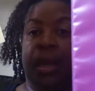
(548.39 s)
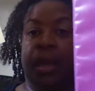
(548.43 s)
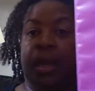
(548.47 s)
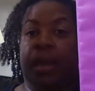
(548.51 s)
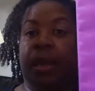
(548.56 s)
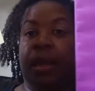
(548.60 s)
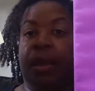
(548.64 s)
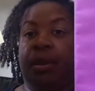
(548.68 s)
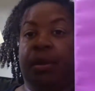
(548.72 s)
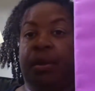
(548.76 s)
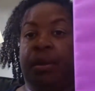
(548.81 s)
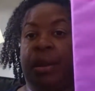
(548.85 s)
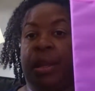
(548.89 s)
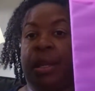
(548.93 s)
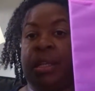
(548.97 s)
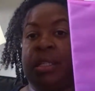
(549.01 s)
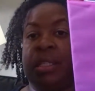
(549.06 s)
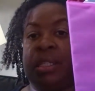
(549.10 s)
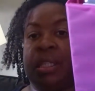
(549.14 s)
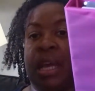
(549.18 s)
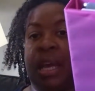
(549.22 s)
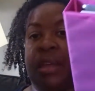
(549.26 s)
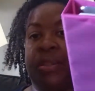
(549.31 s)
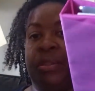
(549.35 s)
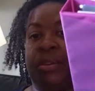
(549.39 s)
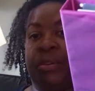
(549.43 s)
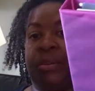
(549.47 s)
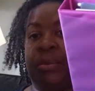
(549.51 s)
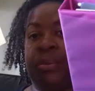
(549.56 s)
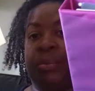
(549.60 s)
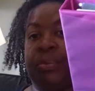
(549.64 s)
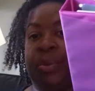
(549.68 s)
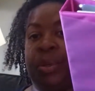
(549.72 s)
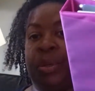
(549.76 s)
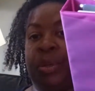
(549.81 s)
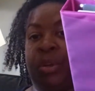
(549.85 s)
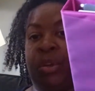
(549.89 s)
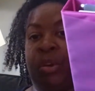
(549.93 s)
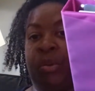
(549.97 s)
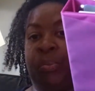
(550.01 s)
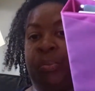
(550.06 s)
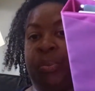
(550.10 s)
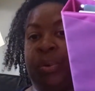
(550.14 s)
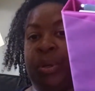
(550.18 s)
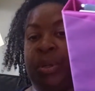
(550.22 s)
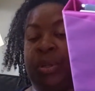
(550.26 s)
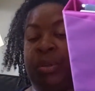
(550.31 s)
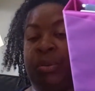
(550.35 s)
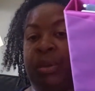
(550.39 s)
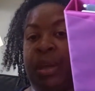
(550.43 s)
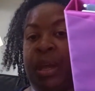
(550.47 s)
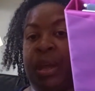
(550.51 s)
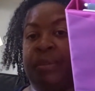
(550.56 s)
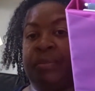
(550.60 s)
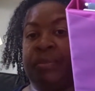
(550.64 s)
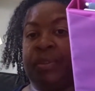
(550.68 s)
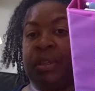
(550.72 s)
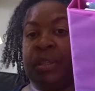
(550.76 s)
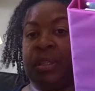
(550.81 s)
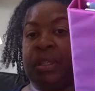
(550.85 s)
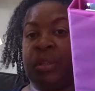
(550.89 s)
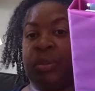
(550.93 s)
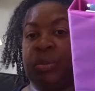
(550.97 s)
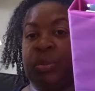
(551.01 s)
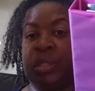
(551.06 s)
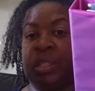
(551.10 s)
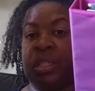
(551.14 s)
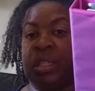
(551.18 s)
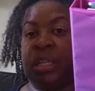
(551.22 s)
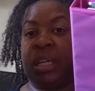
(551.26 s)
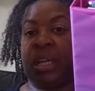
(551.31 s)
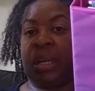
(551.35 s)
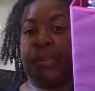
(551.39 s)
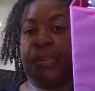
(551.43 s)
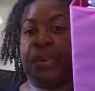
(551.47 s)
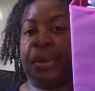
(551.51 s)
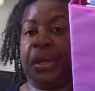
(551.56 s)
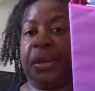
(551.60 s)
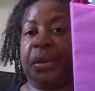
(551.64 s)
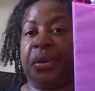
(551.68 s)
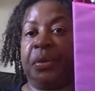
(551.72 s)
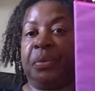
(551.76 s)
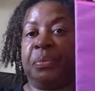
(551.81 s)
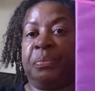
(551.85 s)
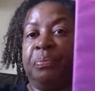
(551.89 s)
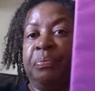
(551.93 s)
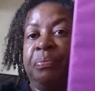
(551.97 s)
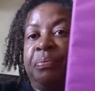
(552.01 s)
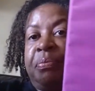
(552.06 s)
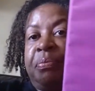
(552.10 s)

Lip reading: Here inside your notebook, you have the little slit up here.